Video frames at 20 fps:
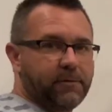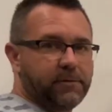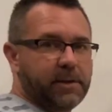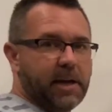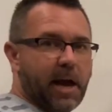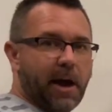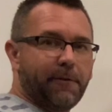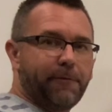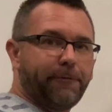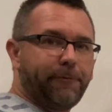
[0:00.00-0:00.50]
to
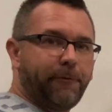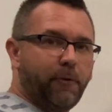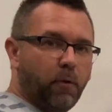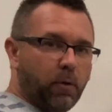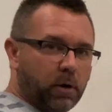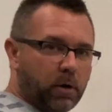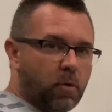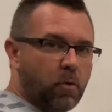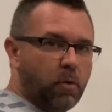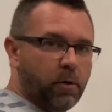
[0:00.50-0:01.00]
have
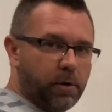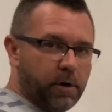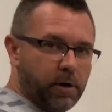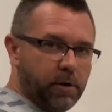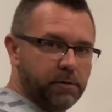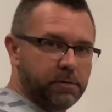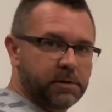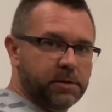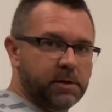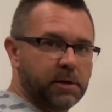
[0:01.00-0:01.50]
4 quarter
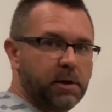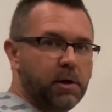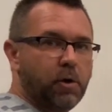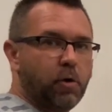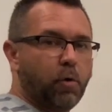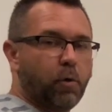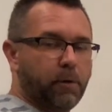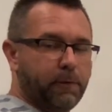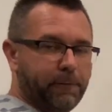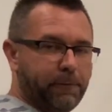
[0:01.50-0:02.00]
notes
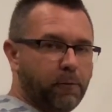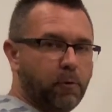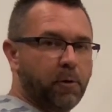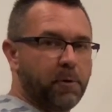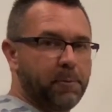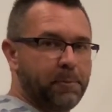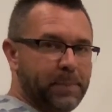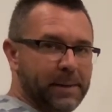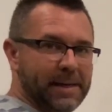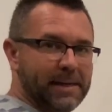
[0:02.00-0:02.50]
or 4
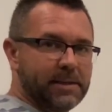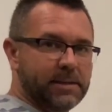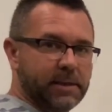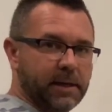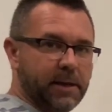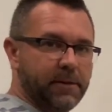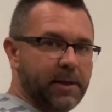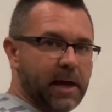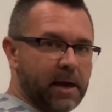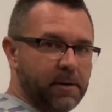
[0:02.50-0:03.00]
beats
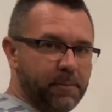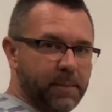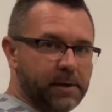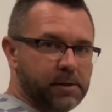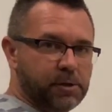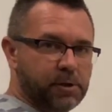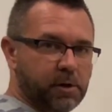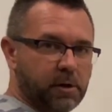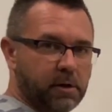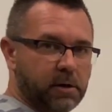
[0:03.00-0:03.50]
in that
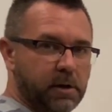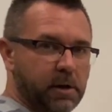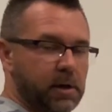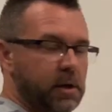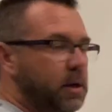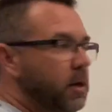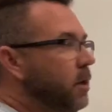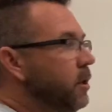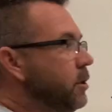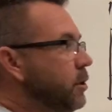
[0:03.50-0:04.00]
measure.
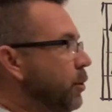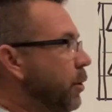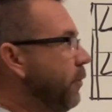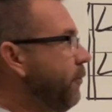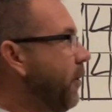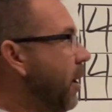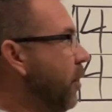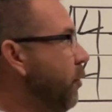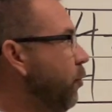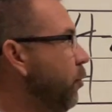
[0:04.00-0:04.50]
So if
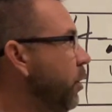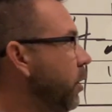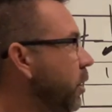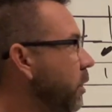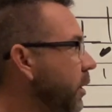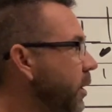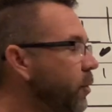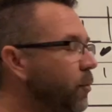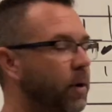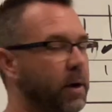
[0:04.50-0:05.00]
I
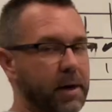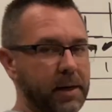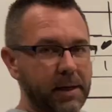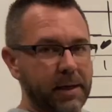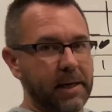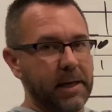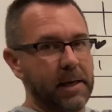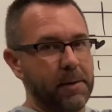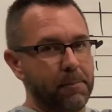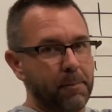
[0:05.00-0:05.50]
really want to
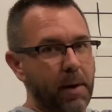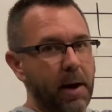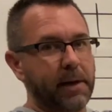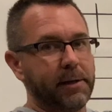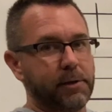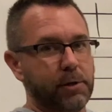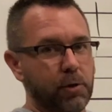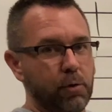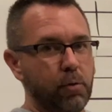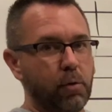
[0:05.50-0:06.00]
keep my
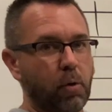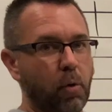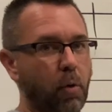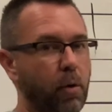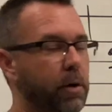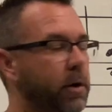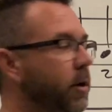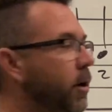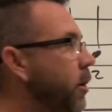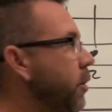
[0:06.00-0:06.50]
2
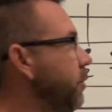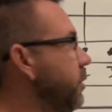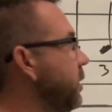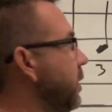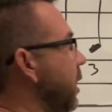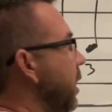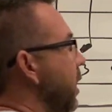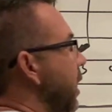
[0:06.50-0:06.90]
quarter notes,